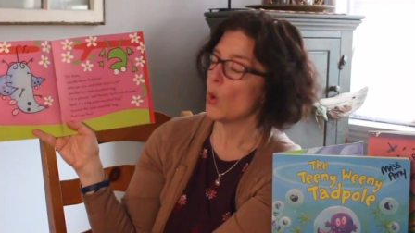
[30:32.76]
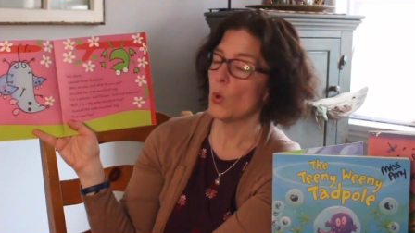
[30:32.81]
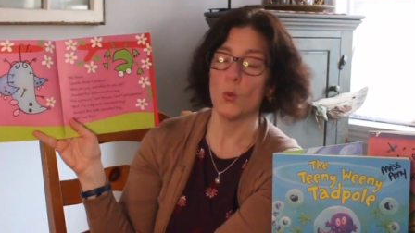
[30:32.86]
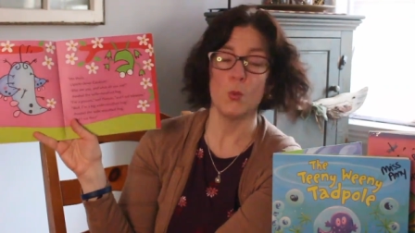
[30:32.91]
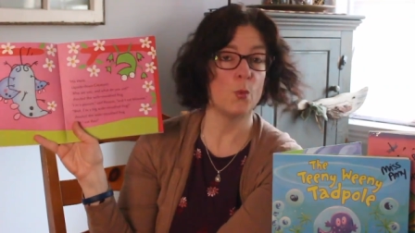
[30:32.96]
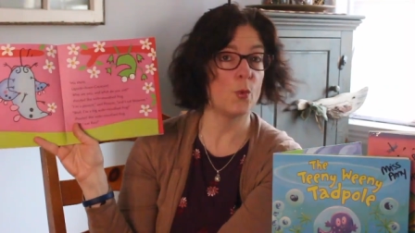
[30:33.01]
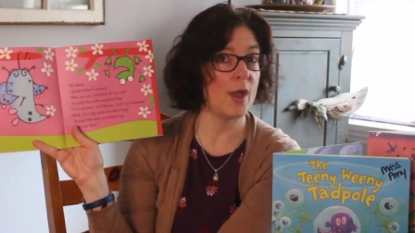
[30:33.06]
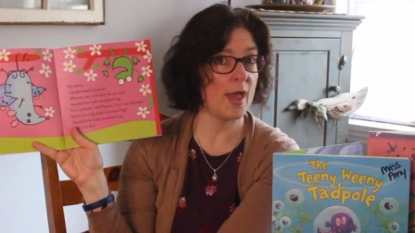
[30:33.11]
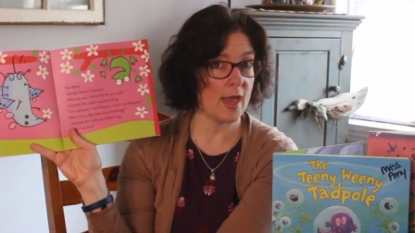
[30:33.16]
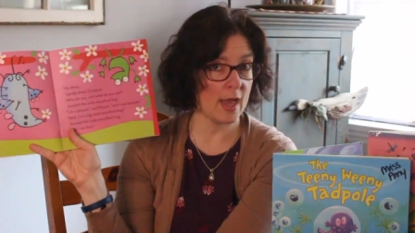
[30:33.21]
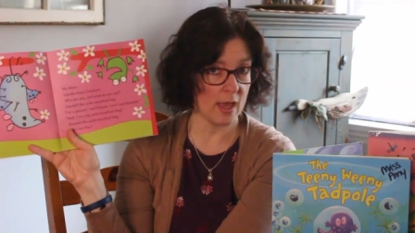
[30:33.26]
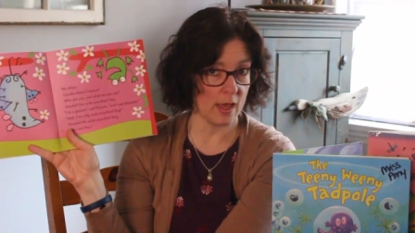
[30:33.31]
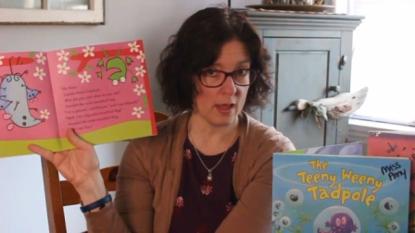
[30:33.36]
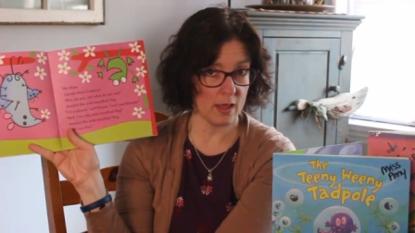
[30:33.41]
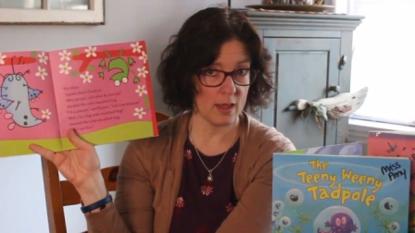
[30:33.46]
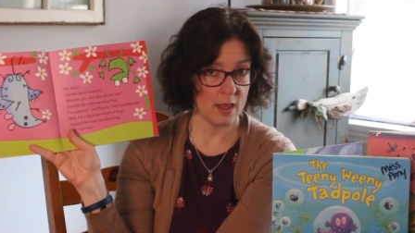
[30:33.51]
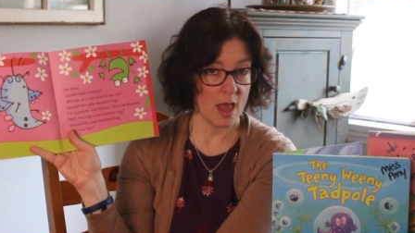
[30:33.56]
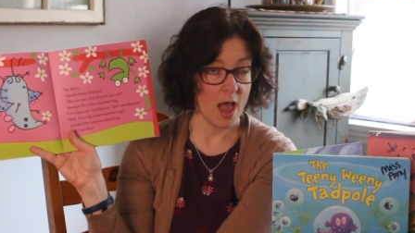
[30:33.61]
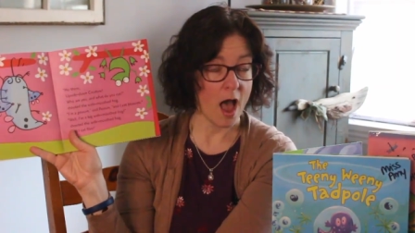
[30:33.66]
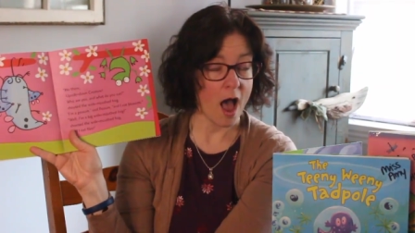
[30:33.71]
Well,
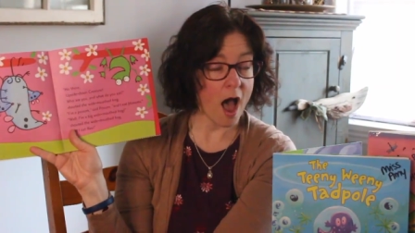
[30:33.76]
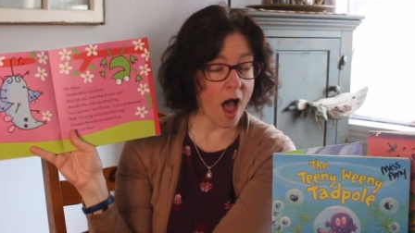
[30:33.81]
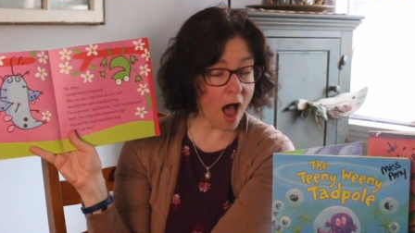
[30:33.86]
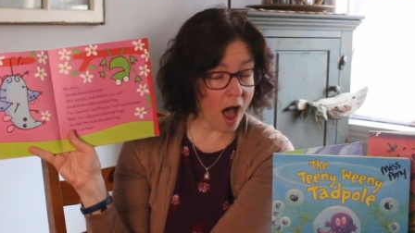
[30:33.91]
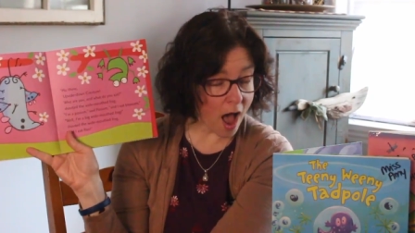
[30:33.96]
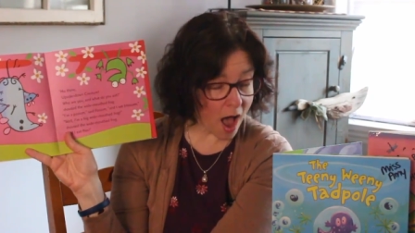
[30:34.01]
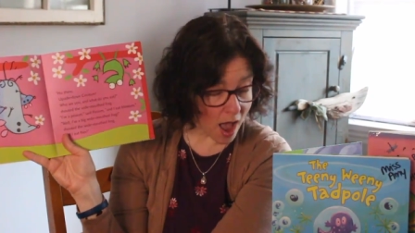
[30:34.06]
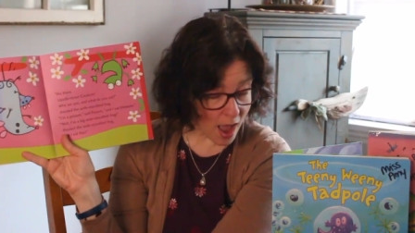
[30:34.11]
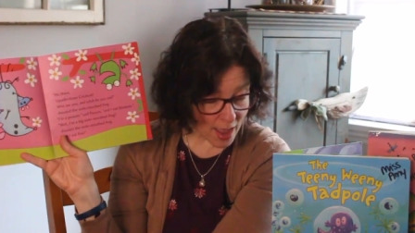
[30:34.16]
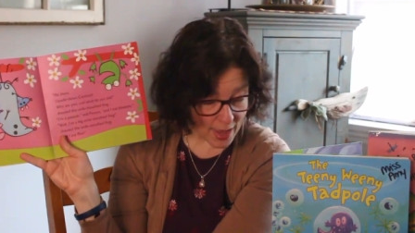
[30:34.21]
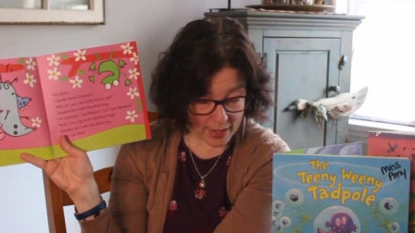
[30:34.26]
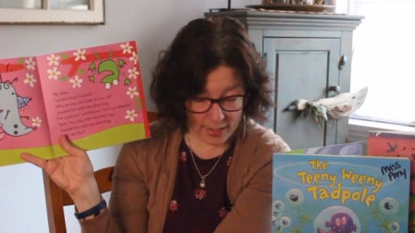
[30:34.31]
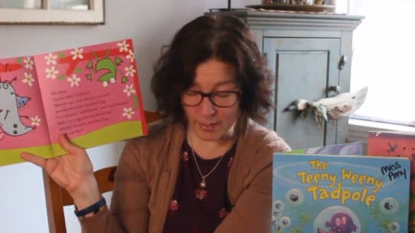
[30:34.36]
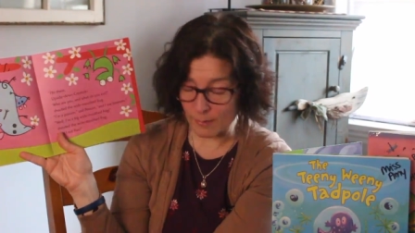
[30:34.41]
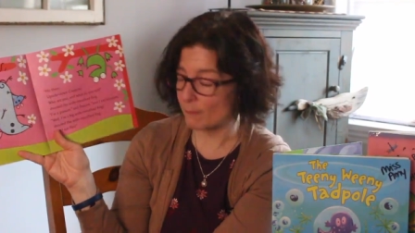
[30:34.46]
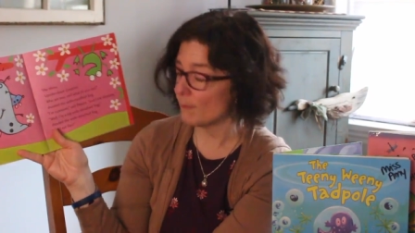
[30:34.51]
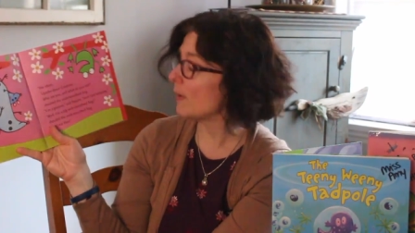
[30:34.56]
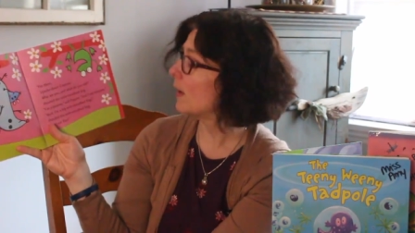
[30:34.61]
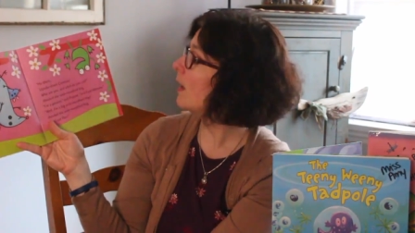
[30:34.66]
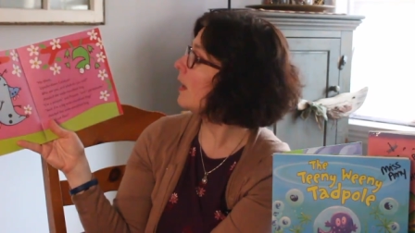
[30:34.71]

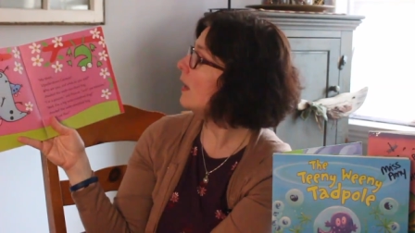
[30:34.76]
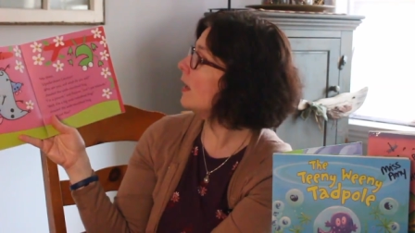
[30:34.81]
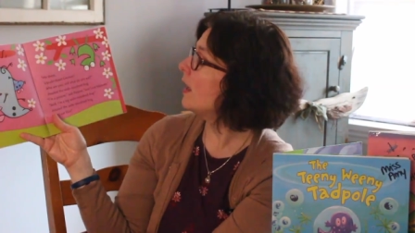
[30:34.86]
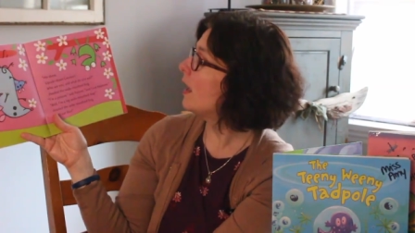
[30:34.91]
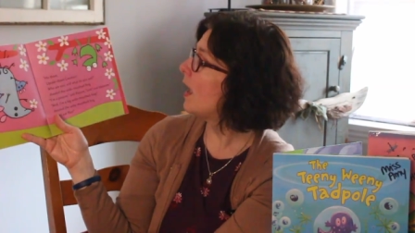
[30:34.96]
I'm